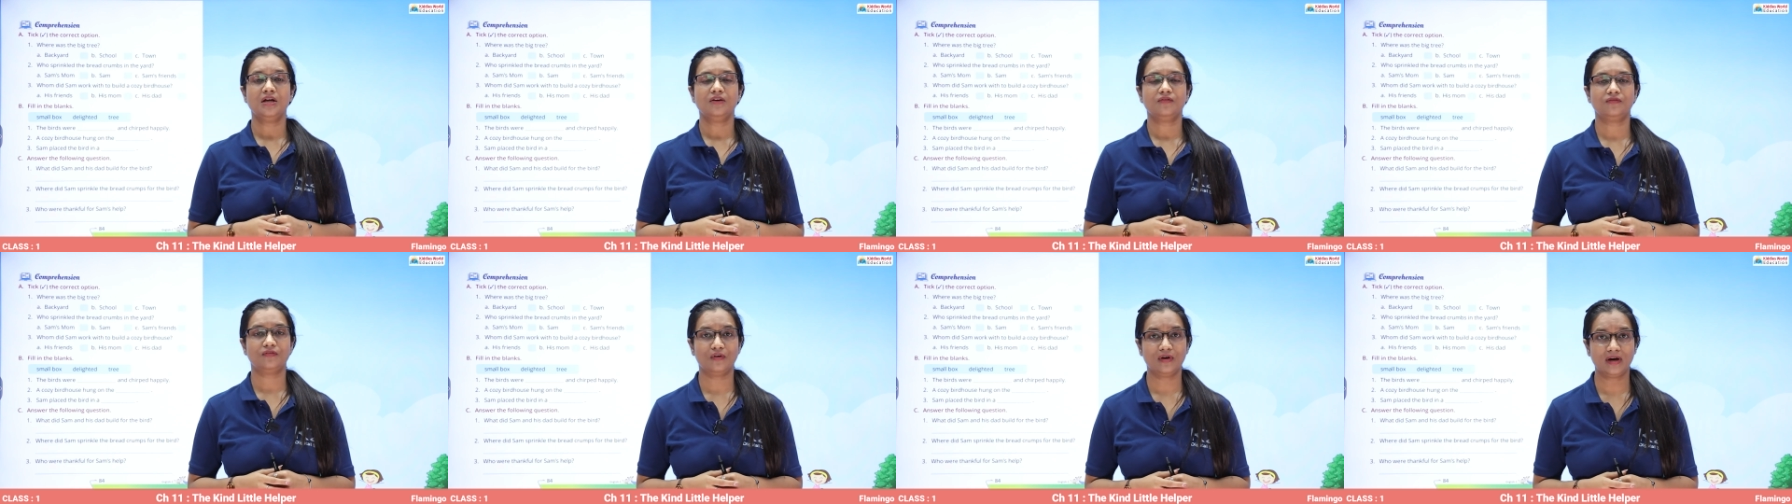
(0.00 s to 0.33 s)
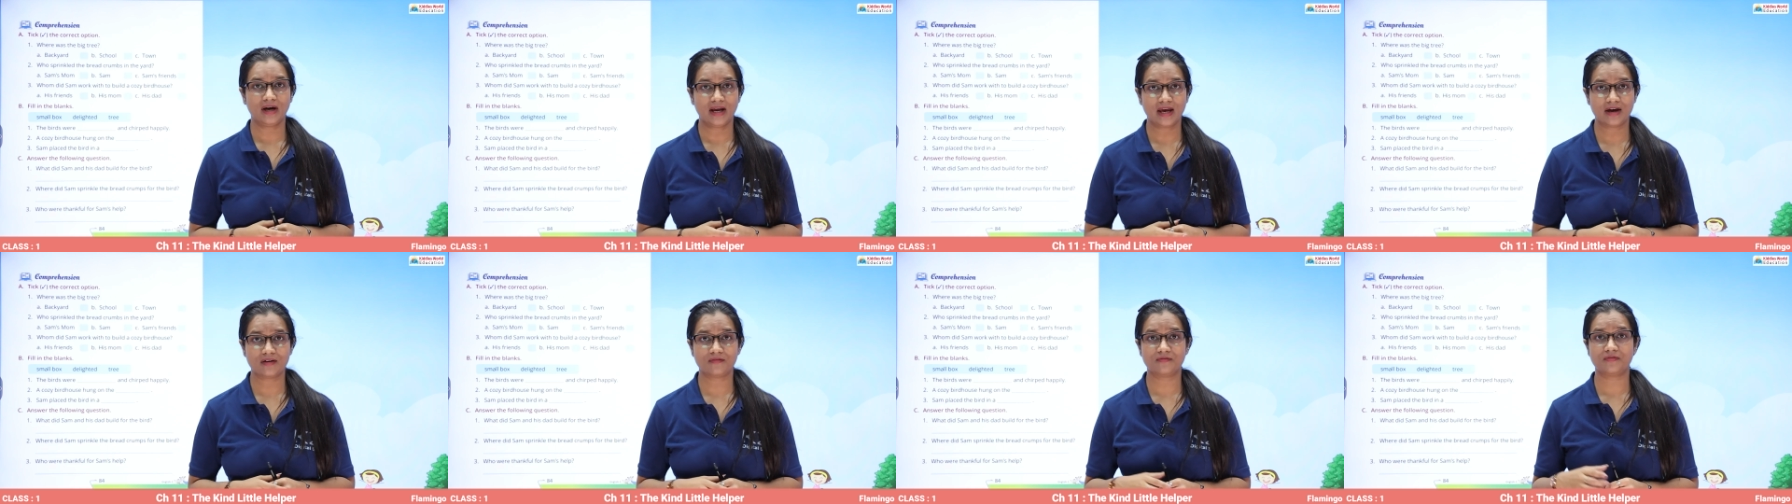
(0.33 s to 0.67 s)
For
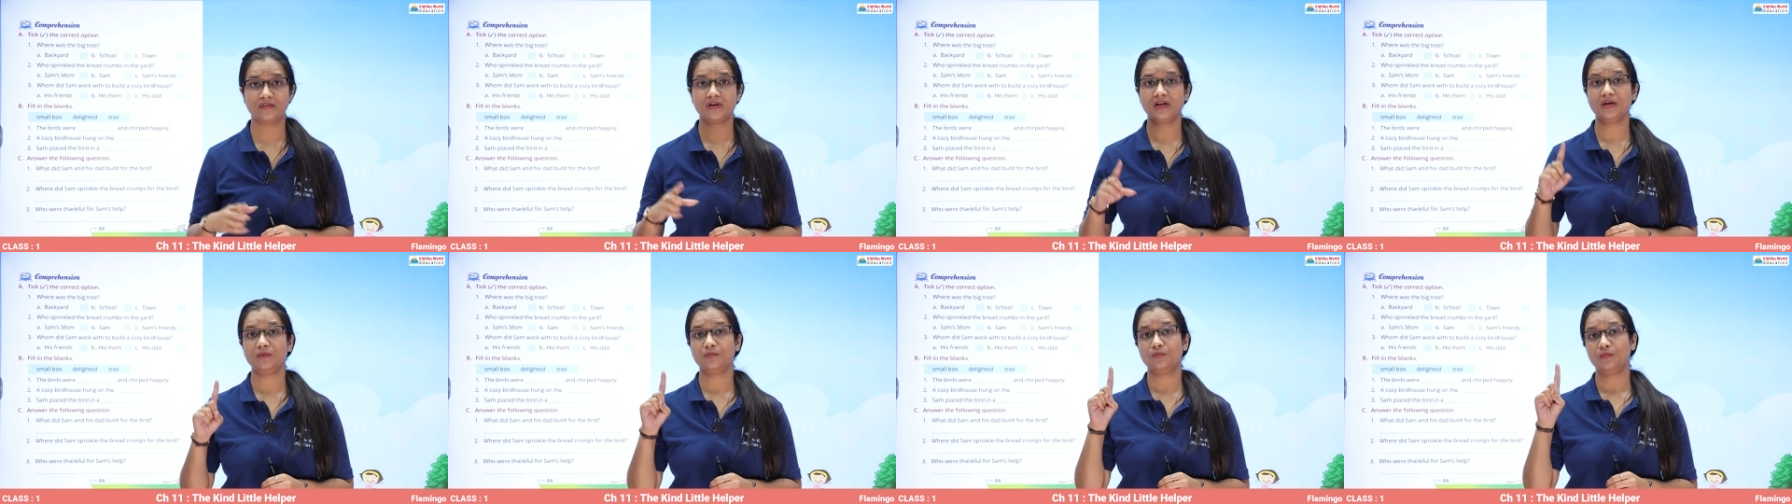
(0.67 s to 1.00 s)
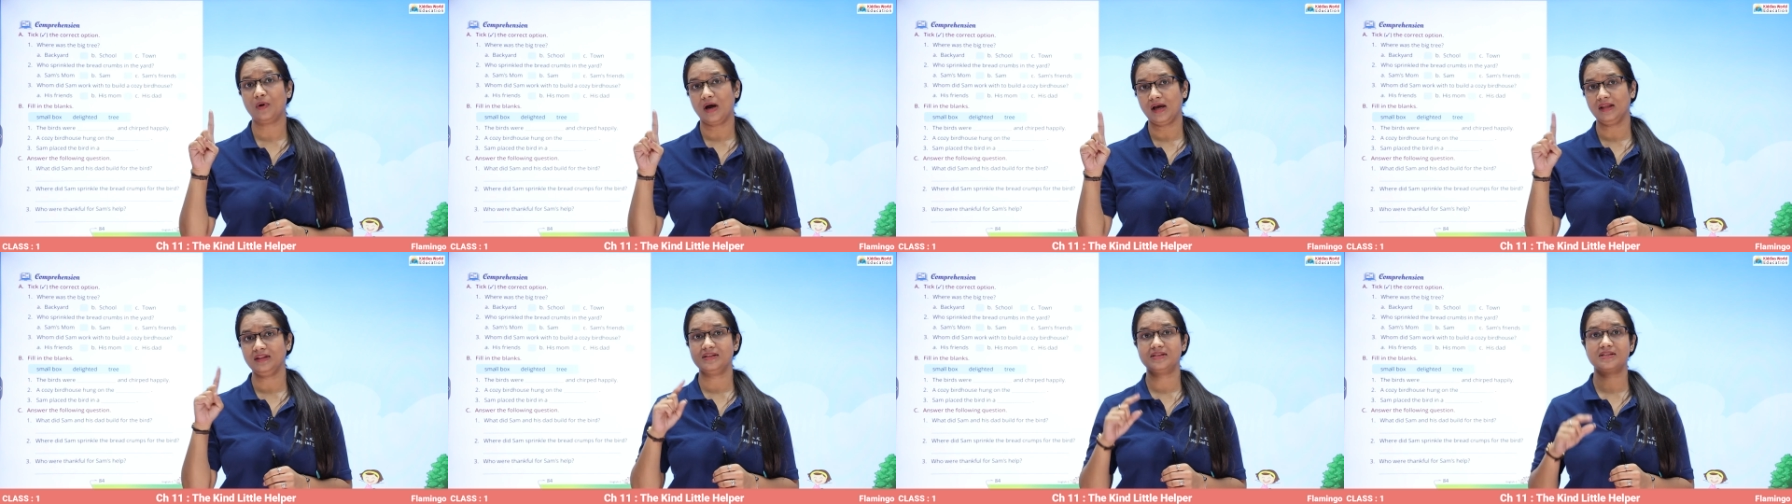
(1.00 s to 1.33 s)
every
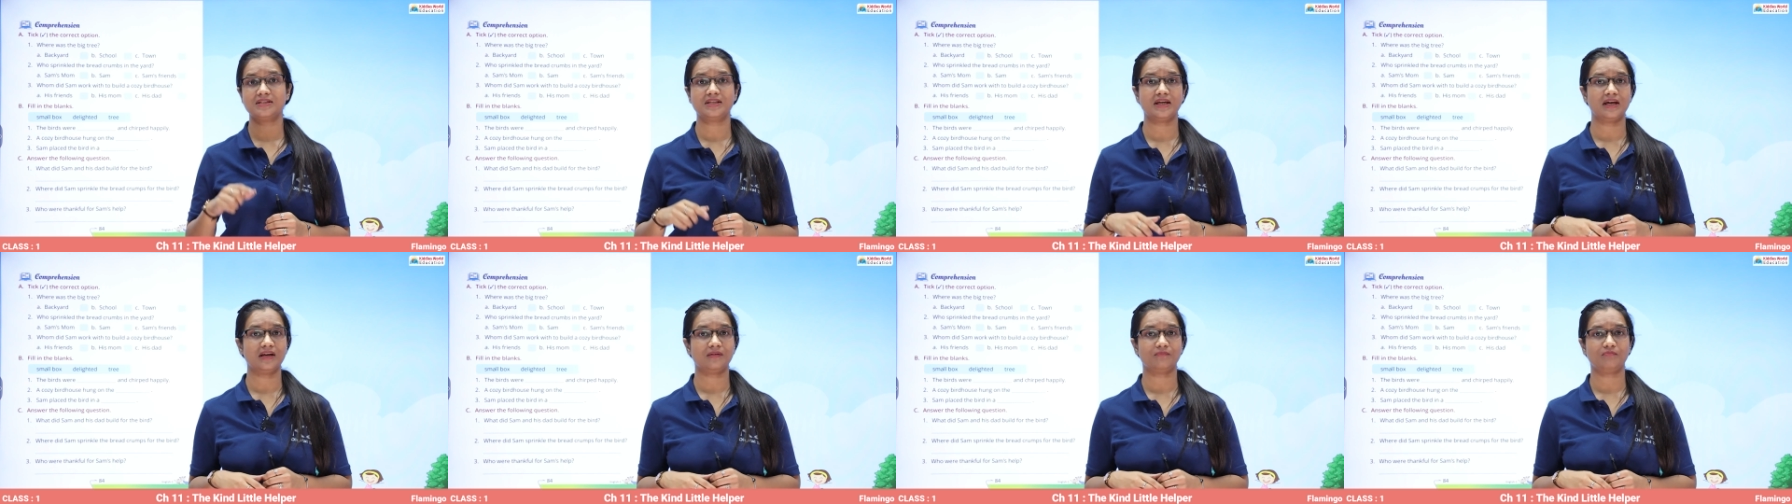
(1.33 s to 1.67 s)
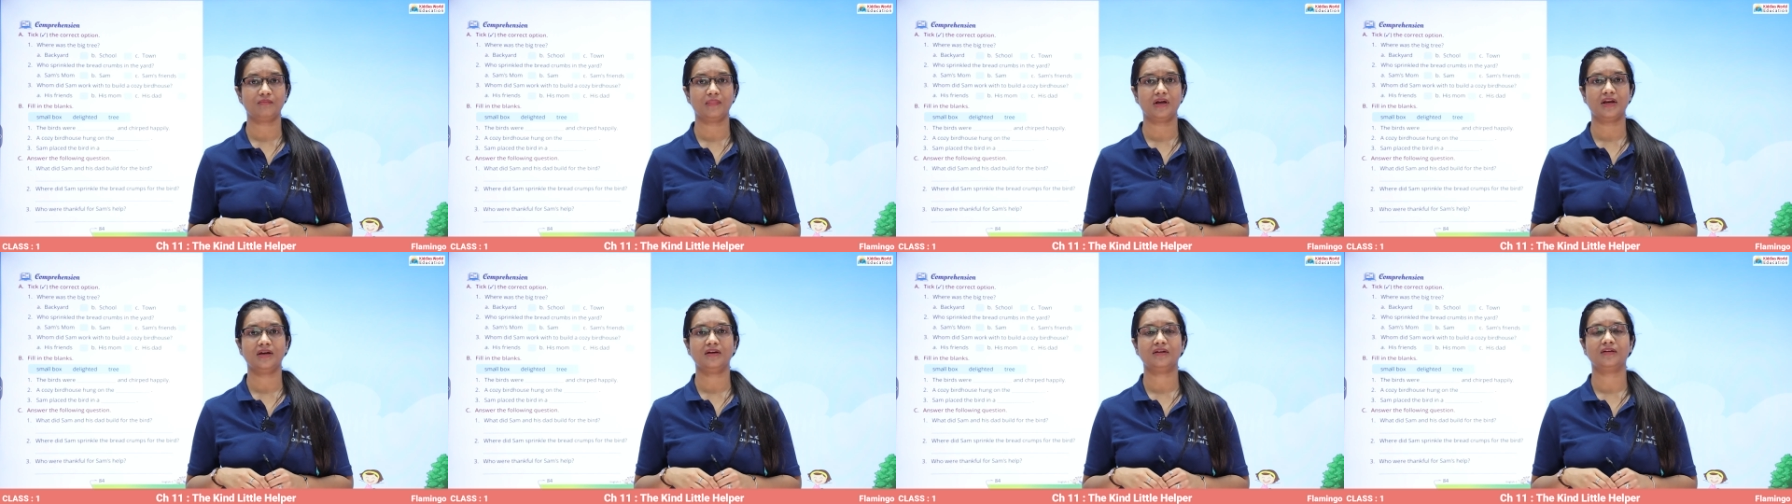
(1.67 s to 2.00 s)
one
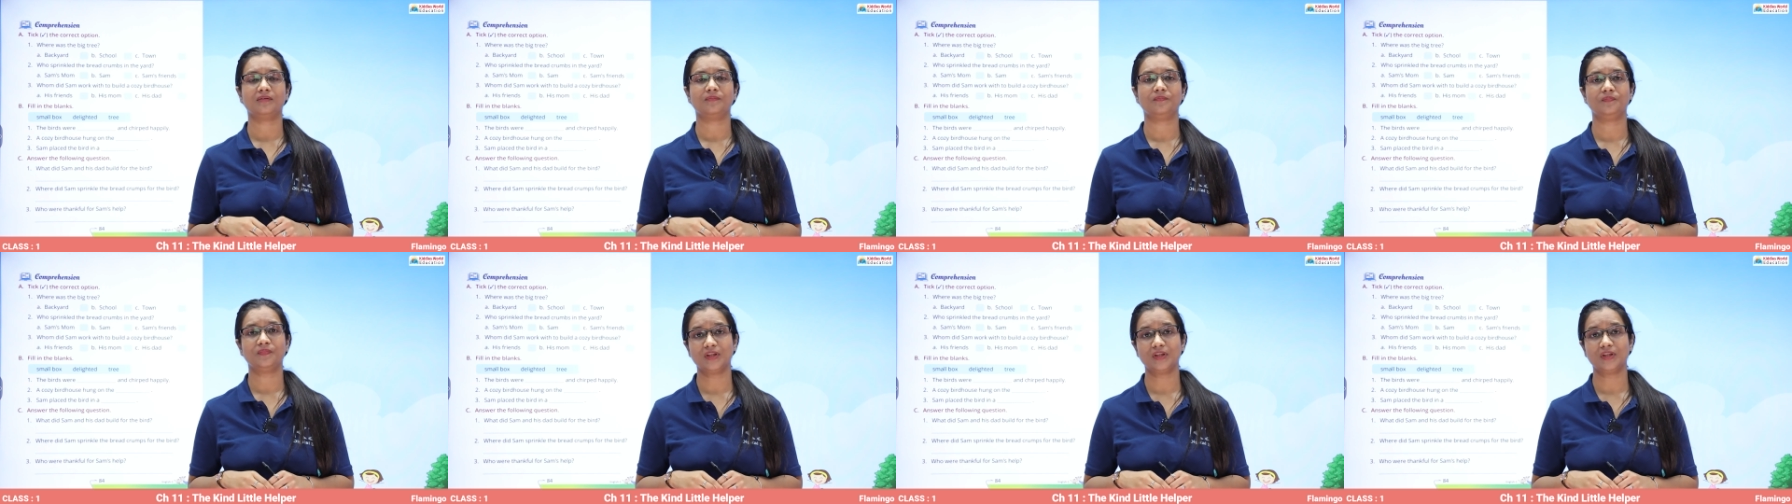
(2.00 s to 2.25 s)
statement,